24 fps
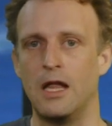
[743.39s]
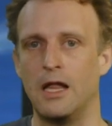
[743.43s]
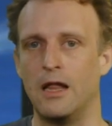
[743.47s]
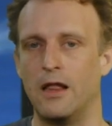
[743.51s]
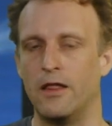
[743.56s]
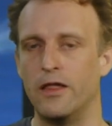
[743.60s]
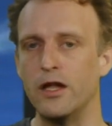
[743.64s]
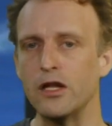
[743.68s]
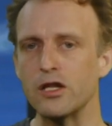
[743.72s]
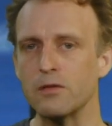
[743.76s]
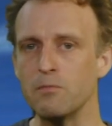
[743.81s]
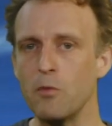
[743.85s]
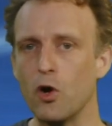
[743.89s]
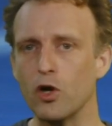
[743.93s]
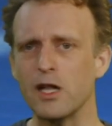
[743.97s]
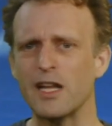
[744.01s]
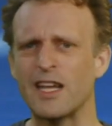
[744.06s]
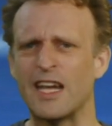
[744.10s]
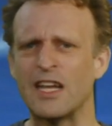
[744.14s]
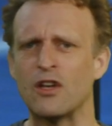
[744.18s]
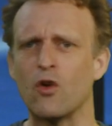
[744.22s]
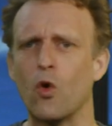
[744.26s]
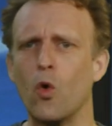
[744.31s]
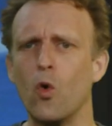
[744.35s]
This model
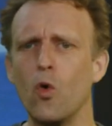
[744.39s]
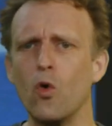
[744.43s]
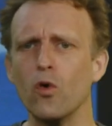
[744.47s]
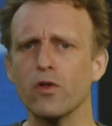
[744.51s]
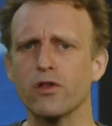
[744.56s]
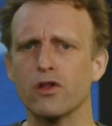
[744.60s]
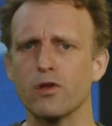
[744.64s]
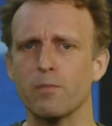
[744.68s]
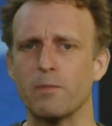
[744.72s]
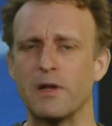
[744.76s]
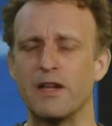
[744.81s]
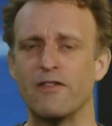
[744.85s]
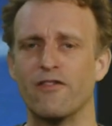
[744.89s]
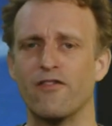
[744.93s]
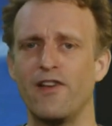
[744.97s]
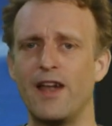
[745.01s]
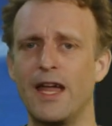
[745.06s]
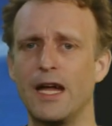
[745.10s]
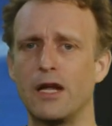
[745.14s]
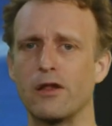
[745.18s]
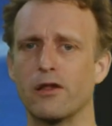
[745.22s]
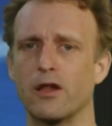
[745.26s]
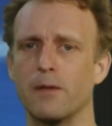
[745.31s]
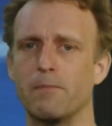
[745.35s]
can also be
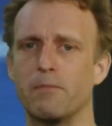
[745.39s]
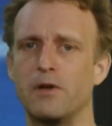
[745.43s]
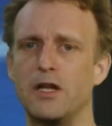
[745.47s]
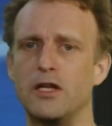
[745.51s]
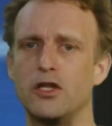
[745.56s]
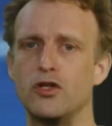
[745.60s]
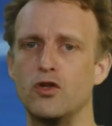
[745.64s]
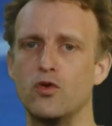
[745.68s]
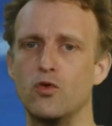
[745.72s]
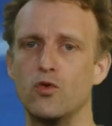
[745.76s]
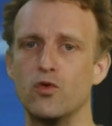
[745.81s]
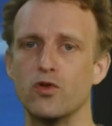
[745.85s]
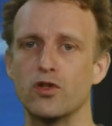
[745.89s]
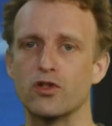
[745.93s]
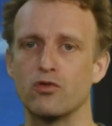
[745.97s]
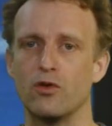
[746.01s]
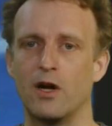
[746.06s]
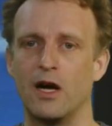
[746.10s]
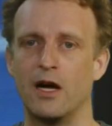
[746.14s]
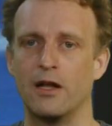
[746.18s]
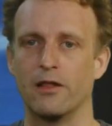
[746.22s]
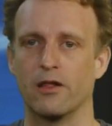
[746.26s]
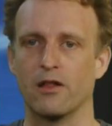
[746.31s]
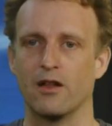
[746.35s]
flexibly used to
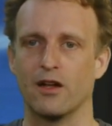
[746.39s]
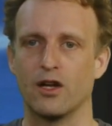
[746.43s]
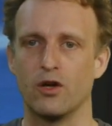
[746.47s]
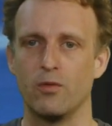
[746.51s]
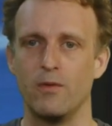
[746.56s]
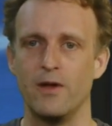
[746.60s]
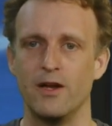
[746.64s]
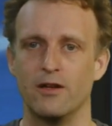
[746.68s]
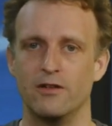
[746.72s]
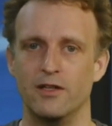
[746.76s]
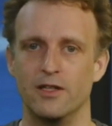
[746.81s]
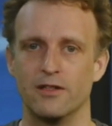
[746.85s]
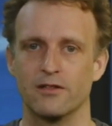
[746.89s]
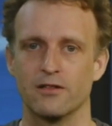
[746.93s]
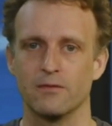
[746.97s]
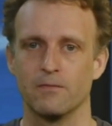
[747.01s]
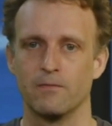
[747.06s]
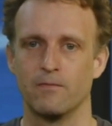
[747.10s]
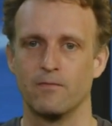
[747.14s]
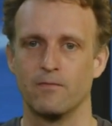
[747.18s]
answer queries.